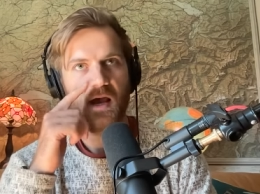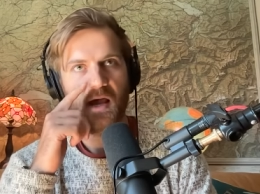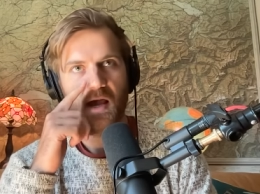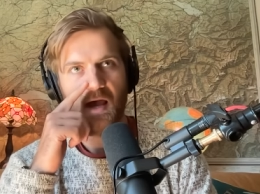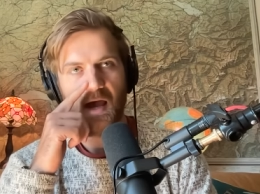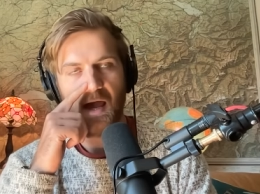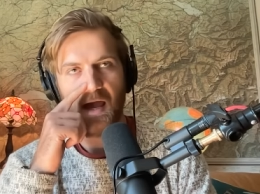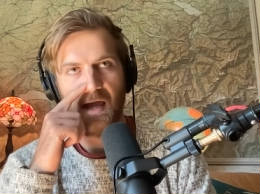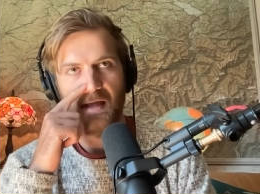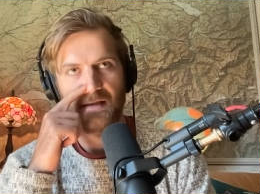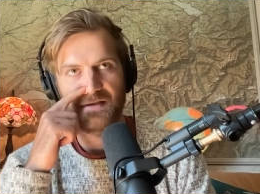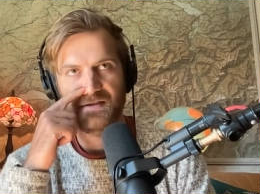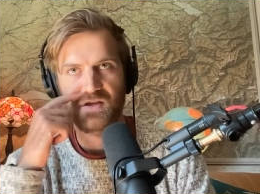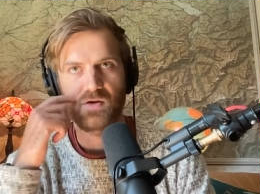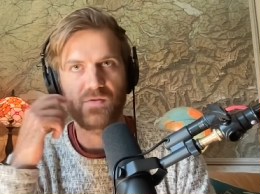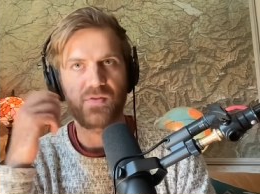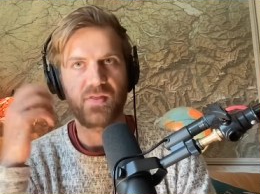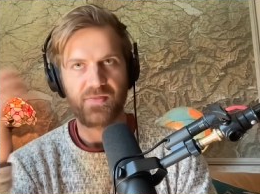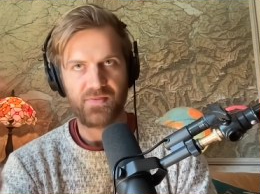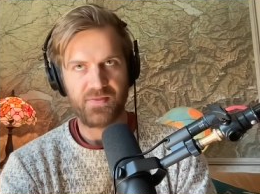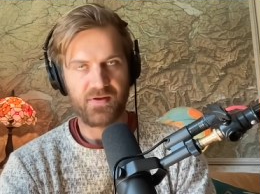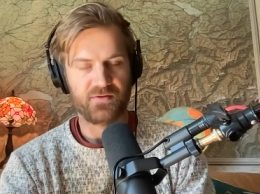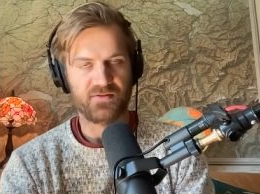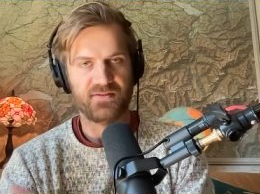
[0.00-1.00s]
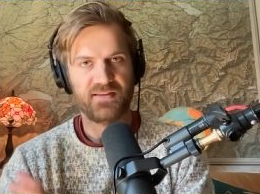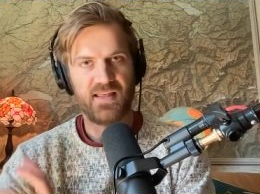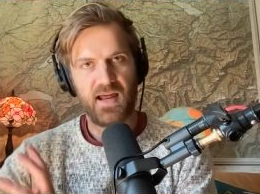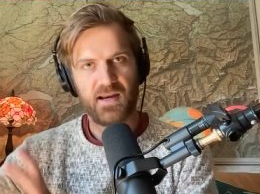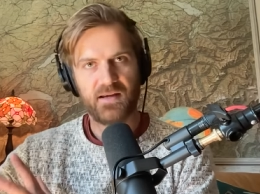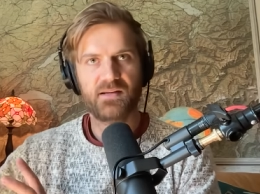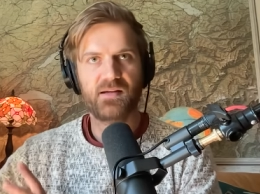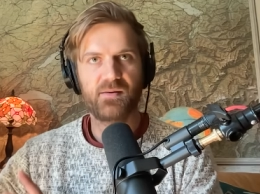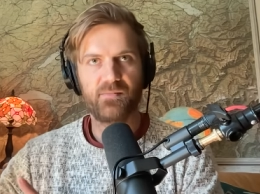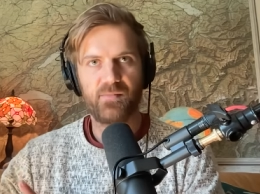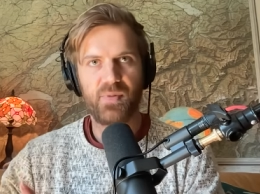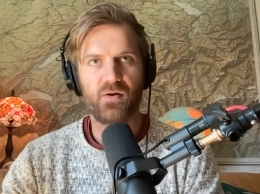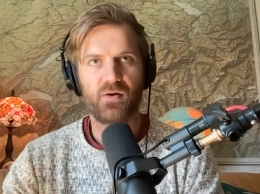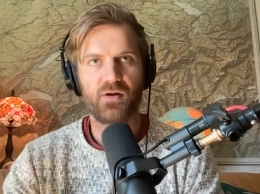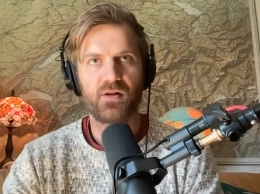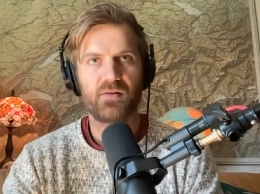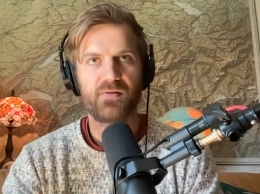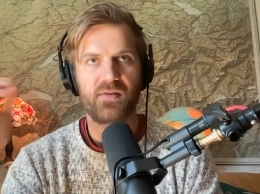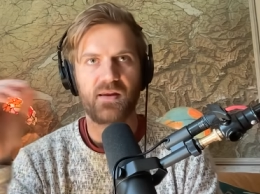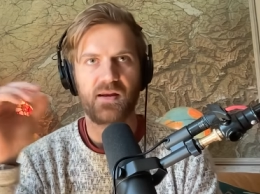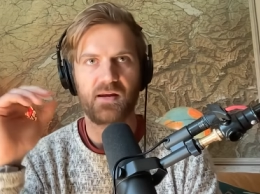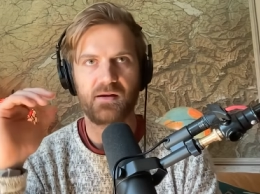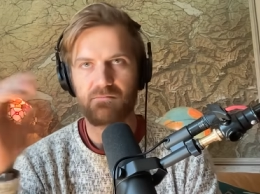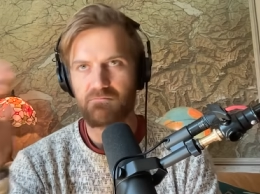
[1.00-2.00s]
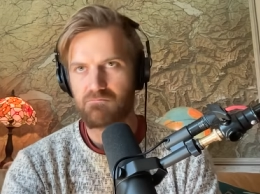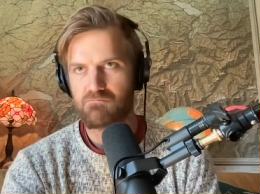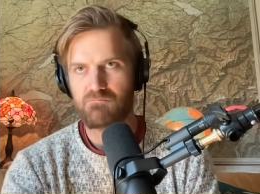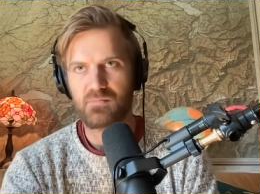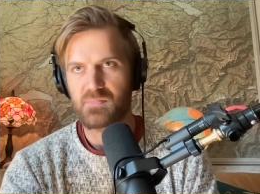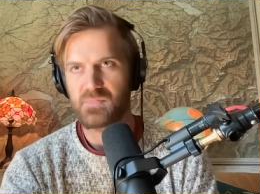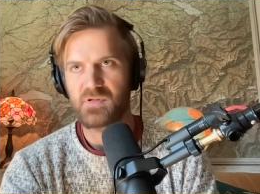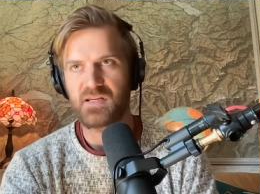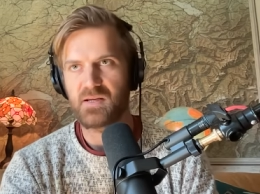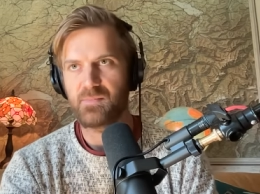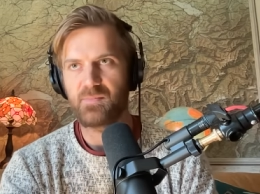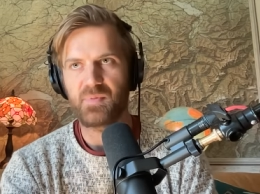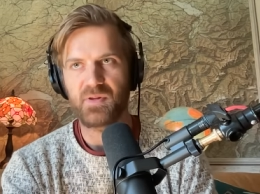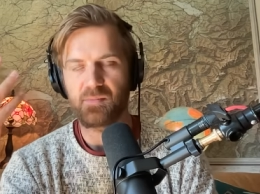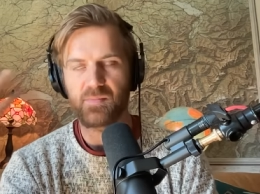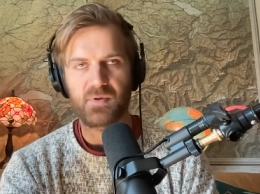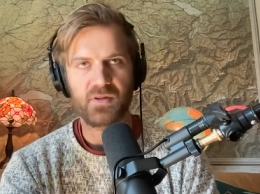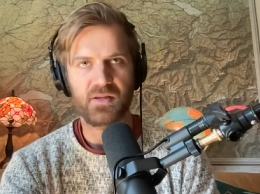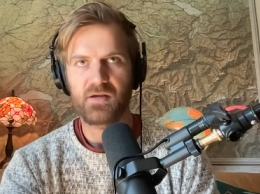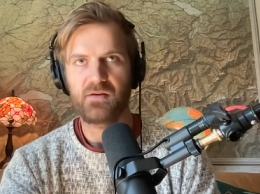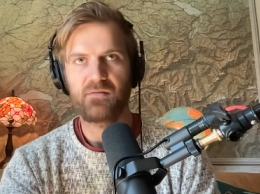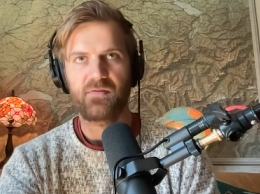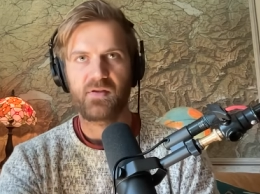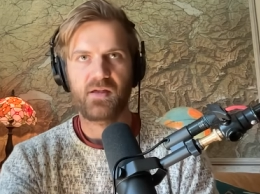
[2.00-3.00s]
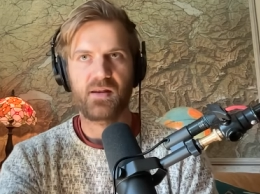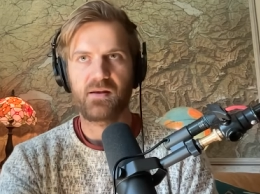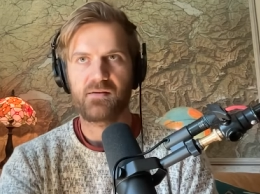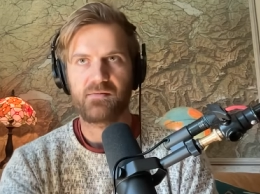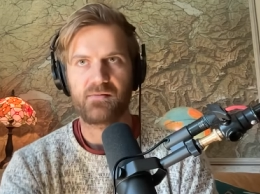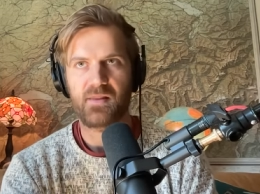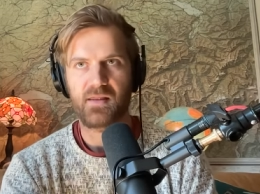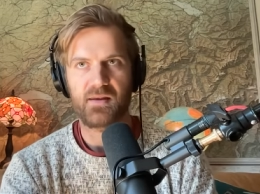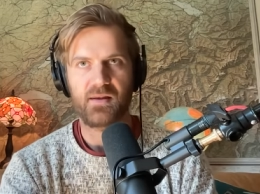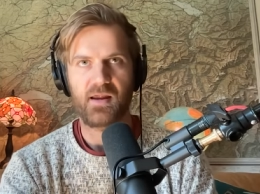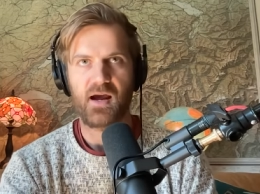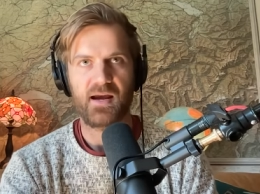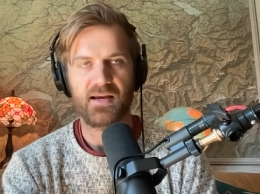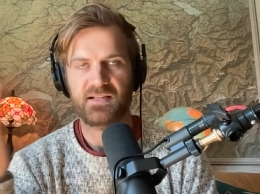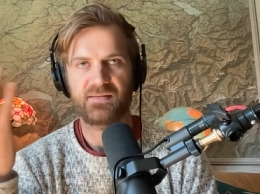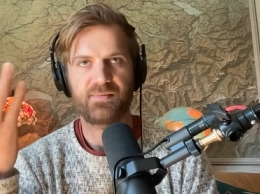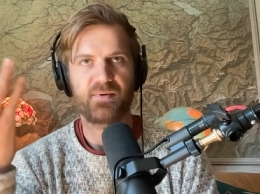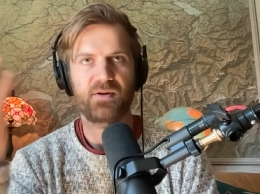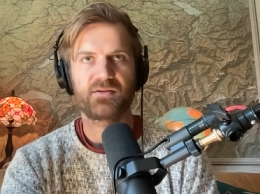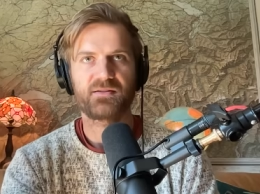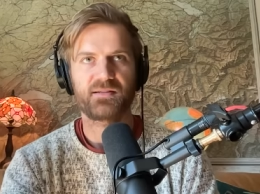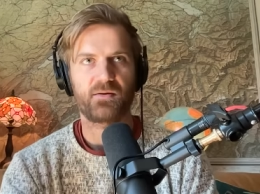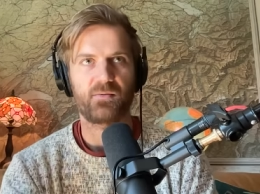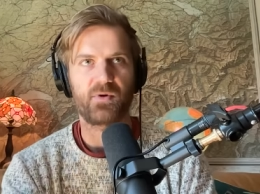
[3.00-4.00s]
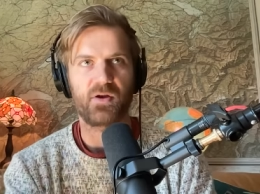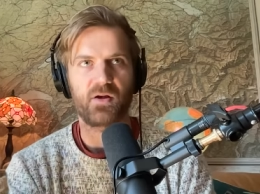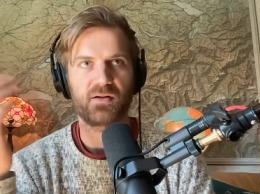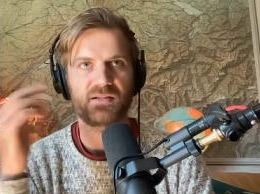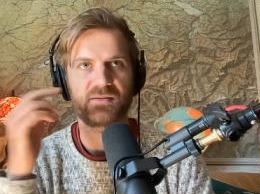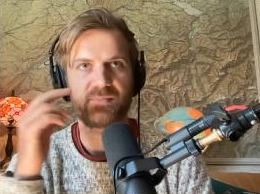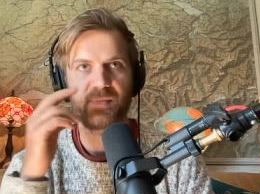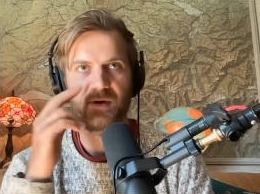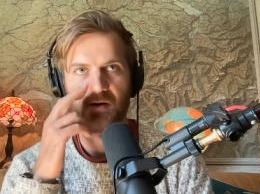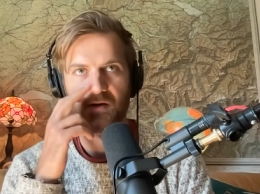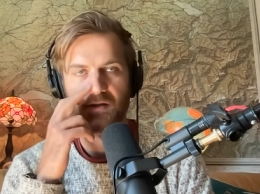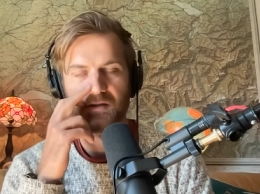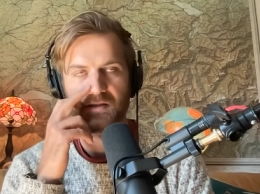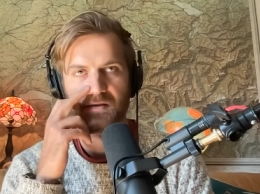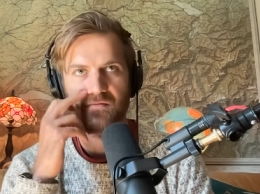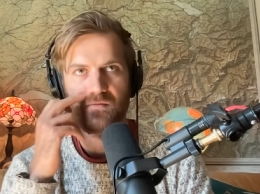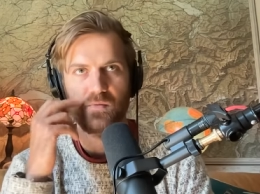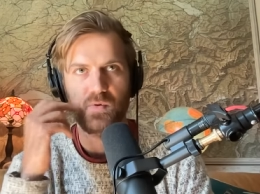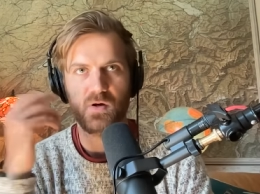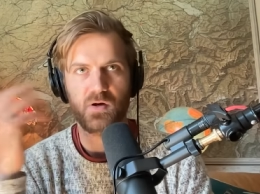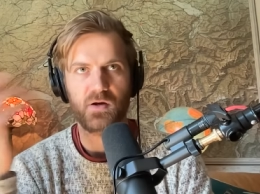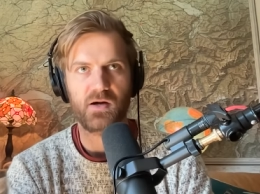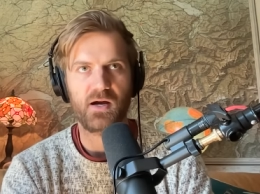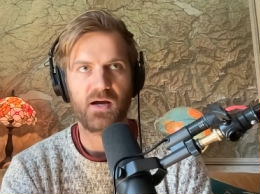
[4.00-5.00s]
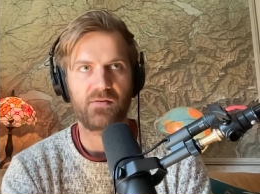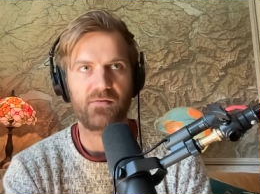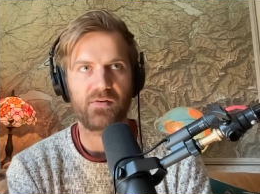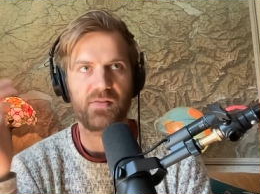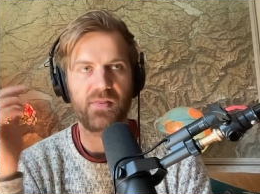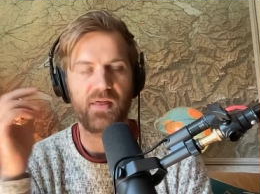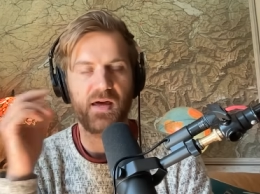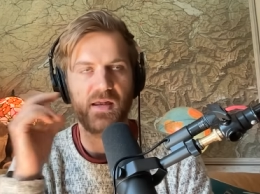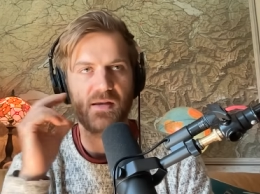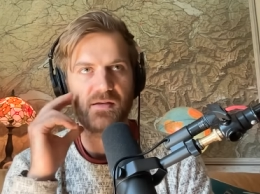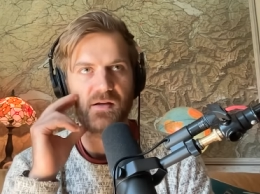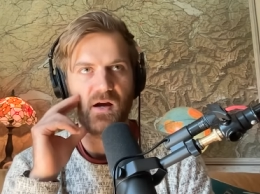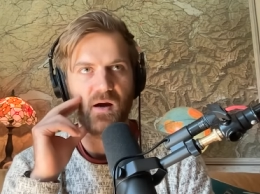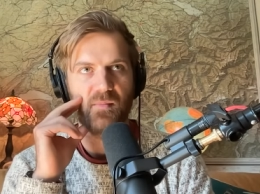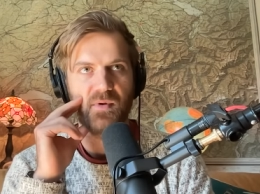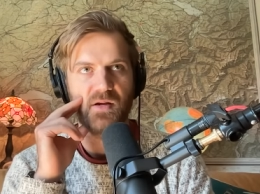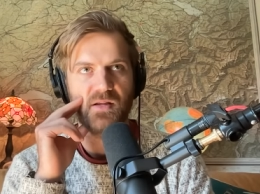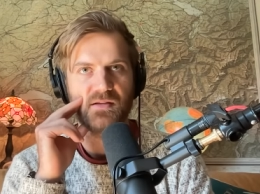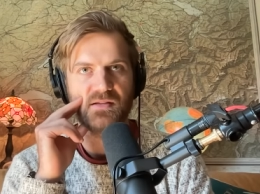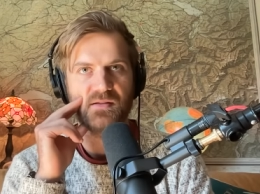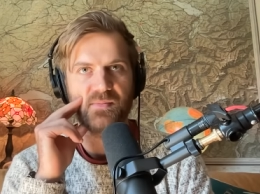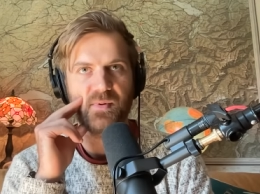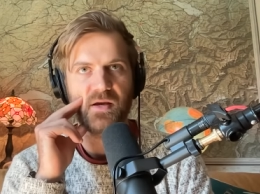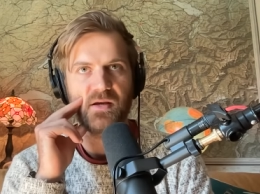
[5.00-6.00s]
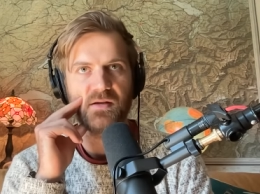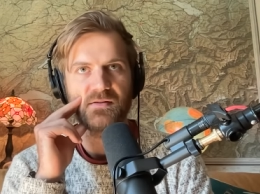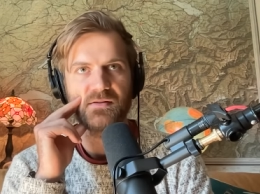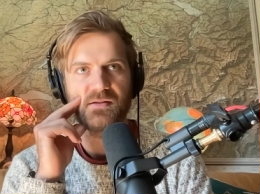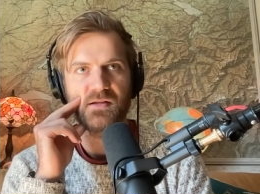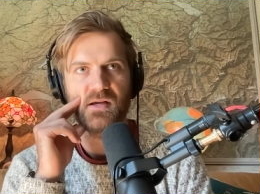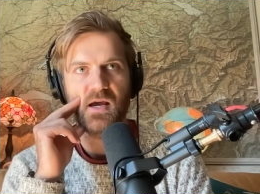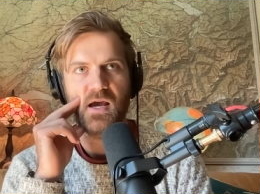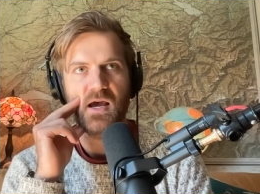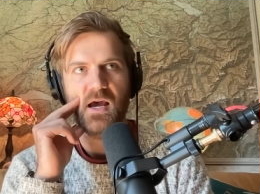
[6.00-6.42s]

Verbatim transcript: and so that there's that component that I deeply believe that that I experience that we all experience if we're kind of in that dominant space